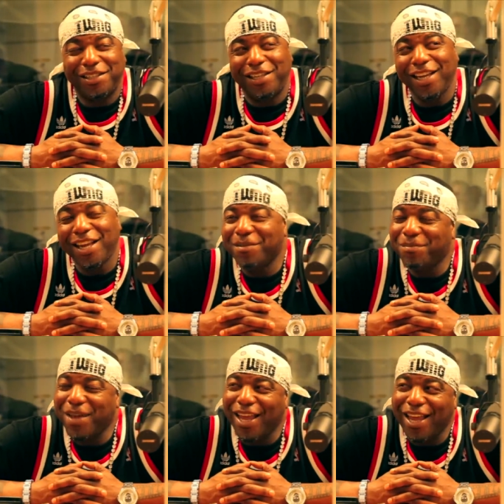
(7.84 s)
Shit,
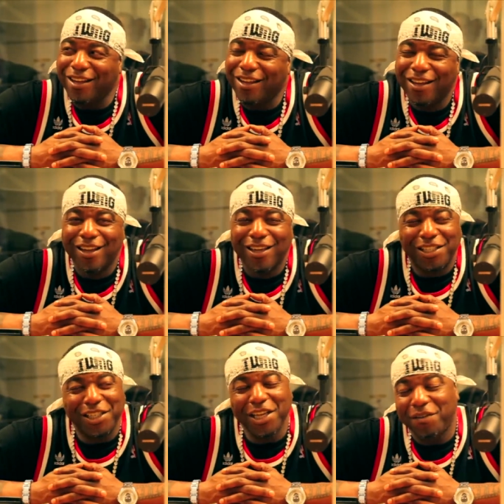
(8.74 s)
man.
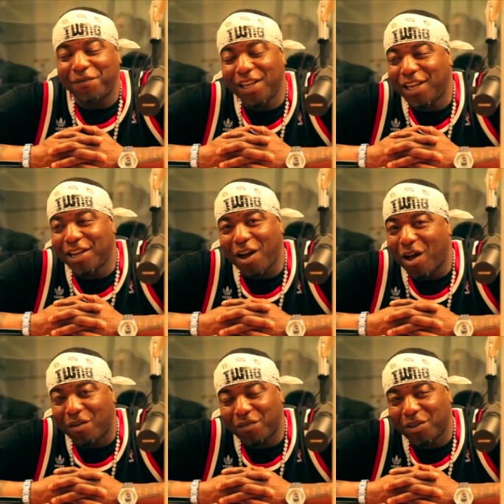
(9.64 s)
Suge finna get
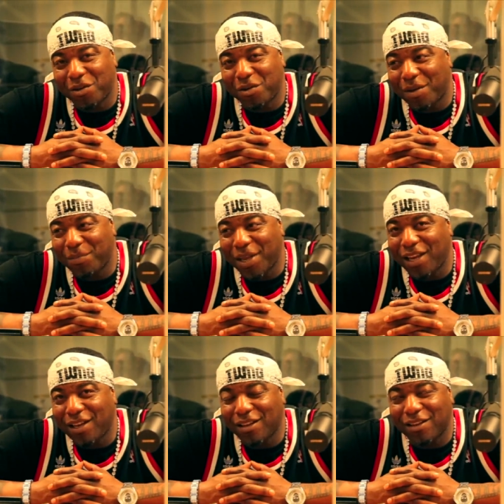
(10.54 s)
off, dude. I
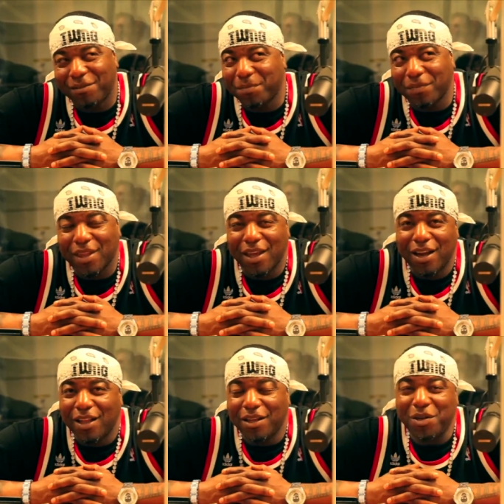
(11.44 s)
mean,
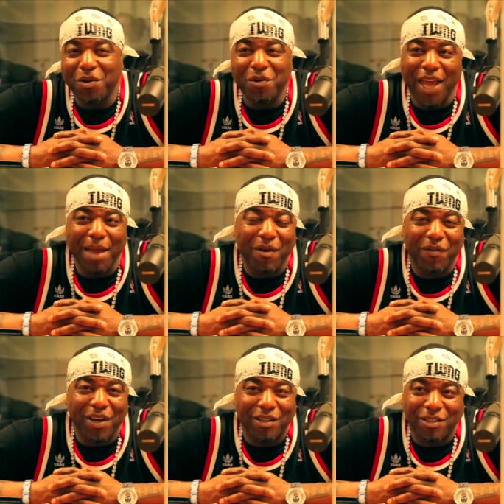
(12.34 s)
the dude came
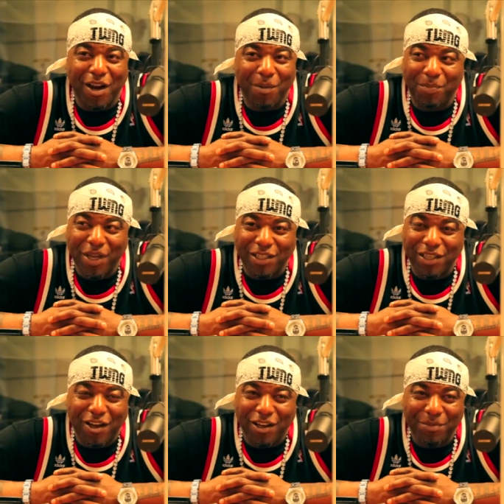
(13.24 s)
over there and started
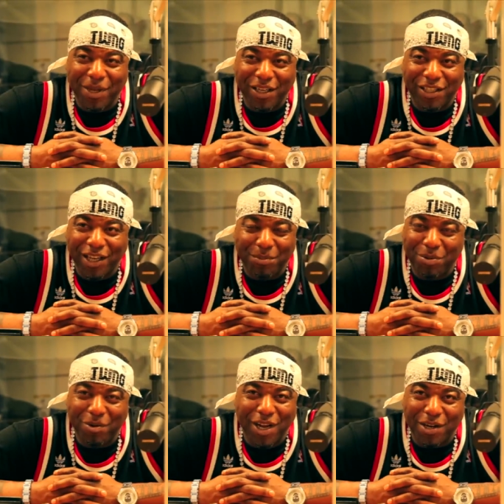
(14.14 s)
punching all him and shit and
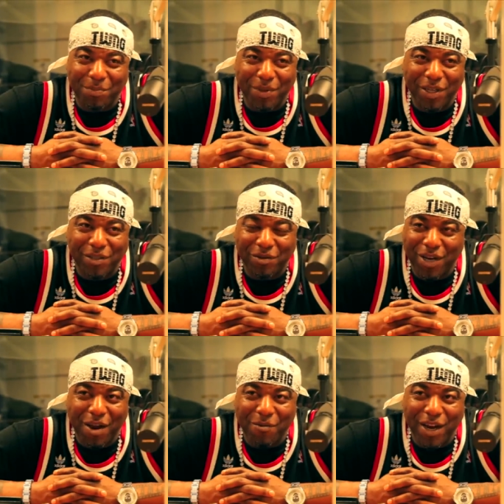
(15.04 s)
pulled out the pistol
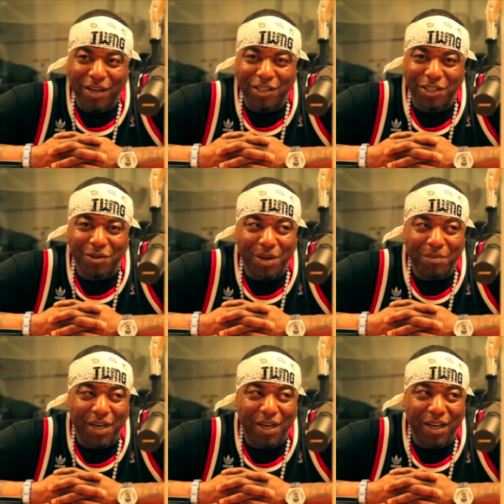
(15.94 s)
and got ready to shoot
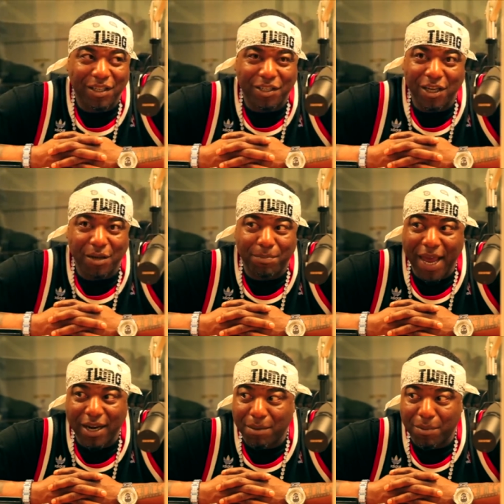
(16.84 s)
him and, and Suge
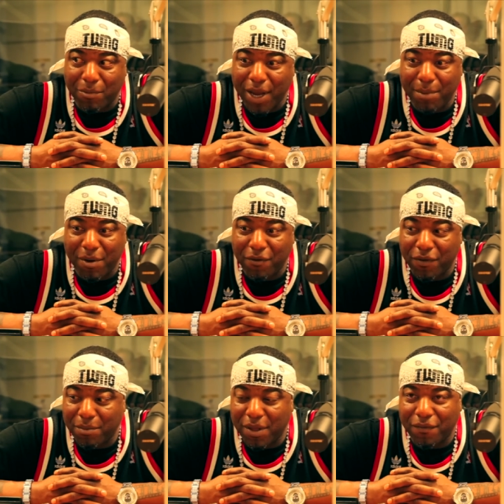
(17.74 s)
backed up and ran
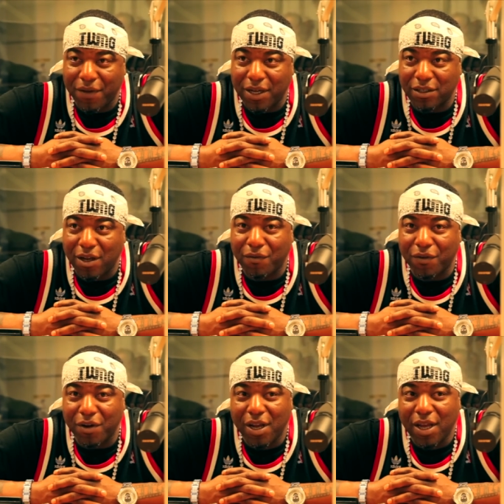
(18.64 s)
both of the motherfuckers
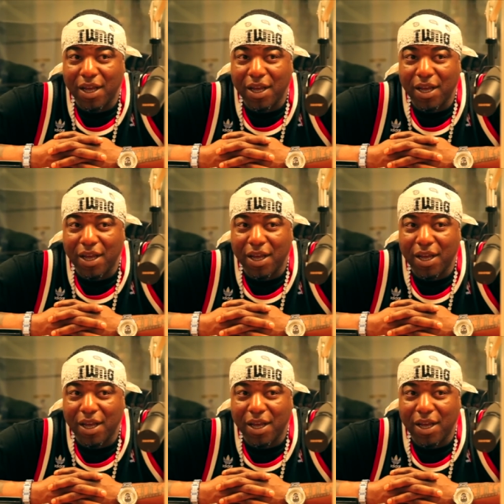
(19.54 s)
over.